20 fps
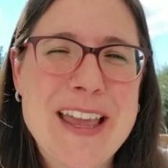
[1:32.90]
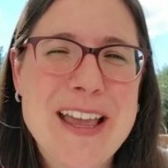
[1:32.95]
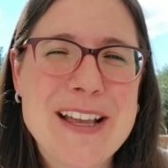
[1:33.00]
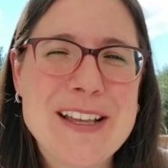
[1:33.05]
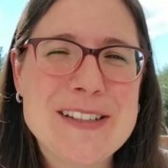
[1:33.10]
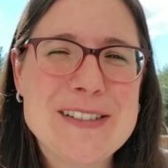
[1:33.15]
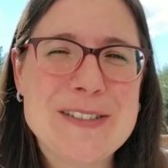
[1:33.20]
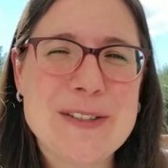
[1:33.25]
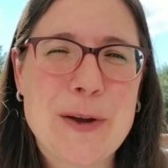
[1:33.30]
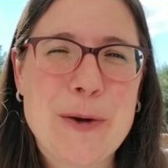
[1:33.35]

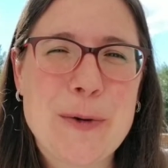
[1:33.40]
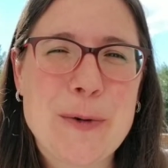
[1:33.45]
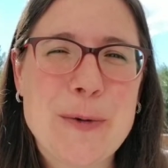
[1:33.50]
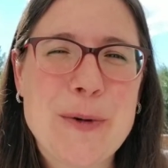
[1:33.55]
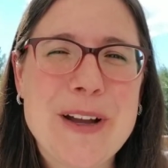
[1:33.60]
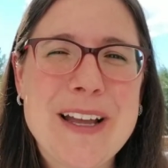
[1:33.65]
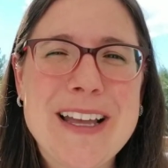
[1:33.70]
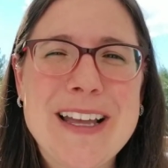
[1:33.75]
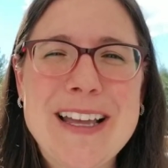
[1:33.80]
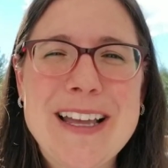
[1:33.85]
So
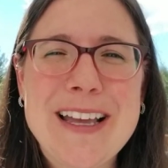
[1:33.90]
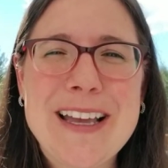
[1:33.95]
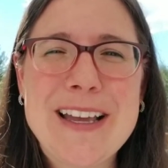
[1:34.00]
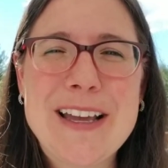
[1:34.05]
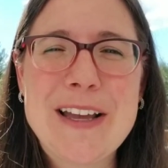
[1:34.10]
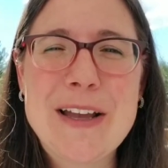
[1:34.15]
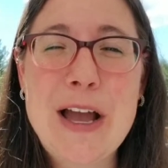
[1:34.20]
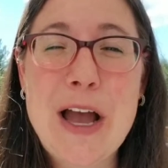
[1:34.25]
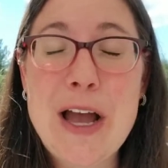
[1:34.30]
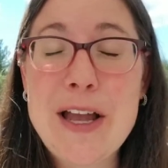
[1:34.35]

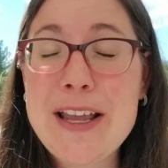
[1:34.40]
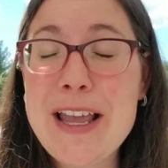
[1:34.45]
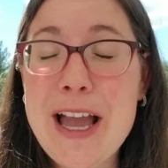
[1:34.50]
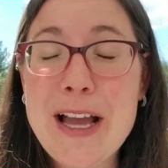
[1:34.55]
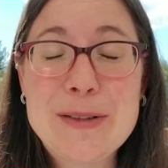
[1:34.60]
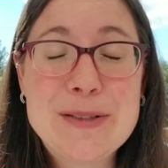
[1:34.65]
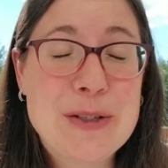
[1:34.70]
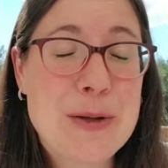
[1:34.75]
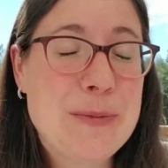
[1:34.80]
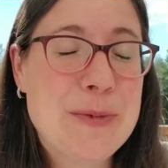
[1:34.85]
so
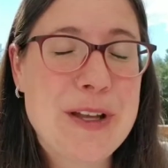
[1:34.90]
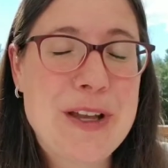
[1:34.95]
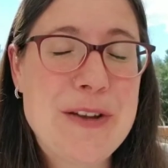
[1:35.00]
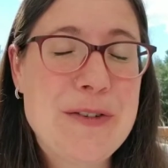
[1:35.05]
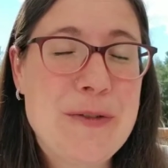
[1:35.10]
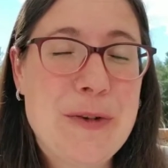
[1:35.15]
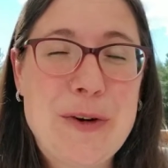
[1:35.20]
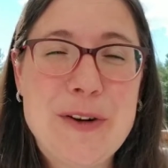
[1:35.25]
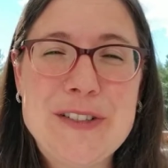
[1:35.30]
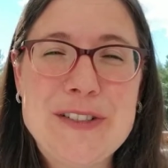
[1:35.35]
I'm looking
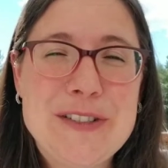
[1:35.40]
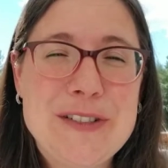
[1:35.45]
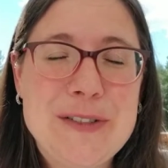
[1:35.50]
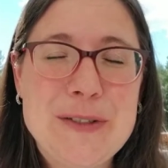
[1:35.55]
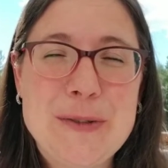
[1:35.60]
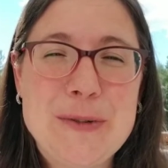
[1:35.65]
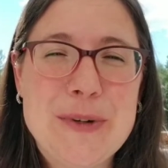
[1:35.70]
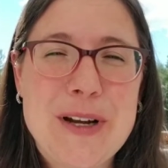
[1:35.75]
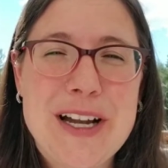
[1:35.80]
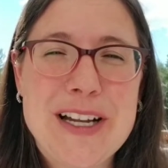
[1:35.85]
forward
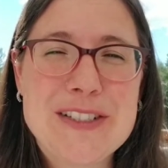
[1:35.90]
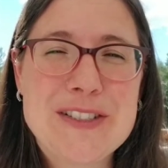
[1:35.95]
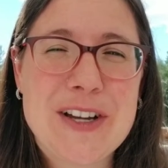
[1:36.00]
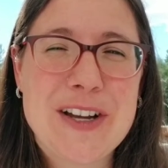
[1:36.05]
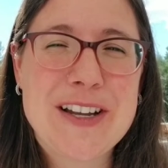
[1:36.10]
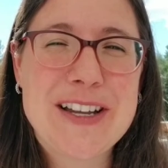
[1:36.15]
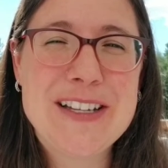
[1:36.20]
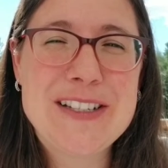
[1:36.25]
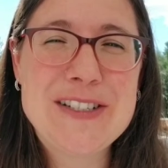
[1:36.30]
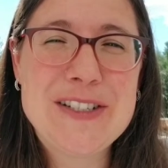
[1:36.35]
to
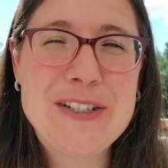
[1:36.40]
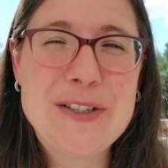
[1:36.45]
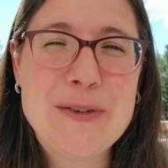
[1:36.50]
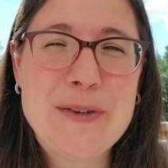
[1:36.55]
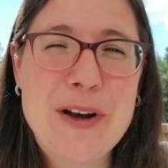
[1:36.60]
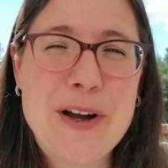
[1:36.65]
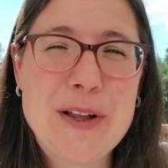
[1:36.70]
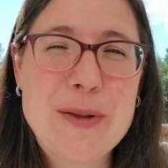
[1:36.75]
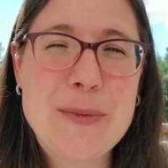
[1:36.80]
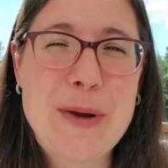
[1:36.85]
talking to you
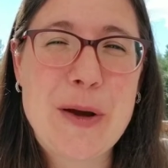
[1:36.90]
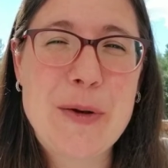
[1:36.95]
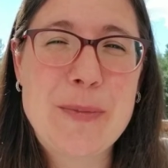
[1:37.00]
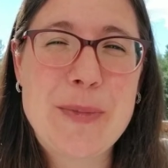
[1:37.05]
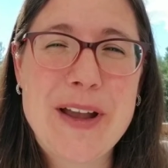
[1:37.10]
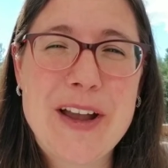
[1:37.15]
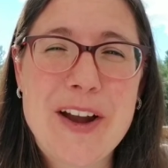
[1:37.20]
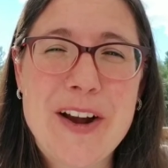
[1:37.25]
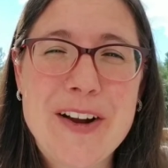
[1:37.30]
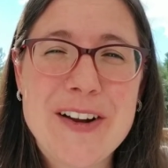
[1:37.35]
all about
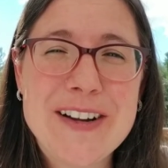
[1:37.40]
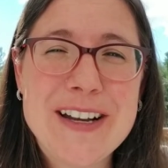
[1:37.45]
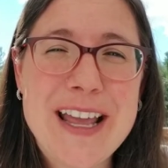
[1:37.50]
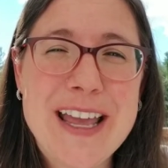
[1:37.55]
my yarn,